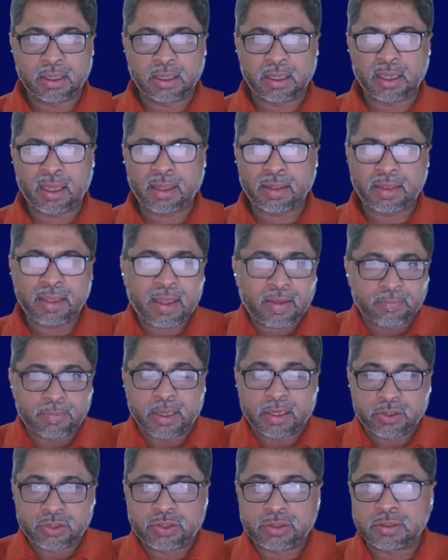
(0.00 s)
I think I
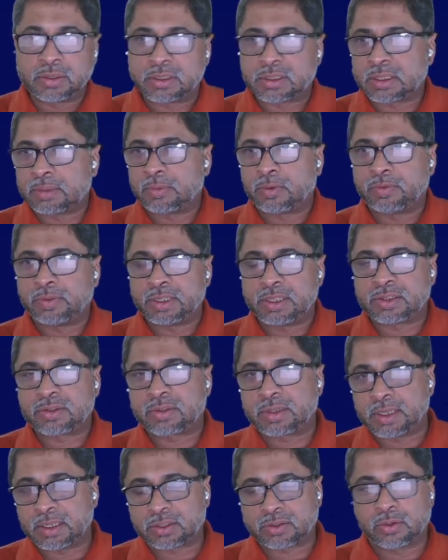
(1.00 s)
mentioned some of
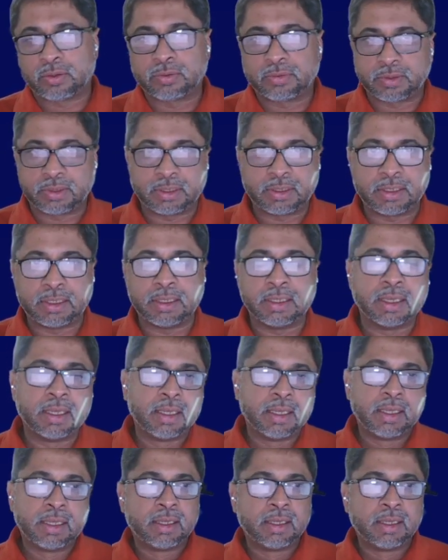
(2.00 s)
these traits already.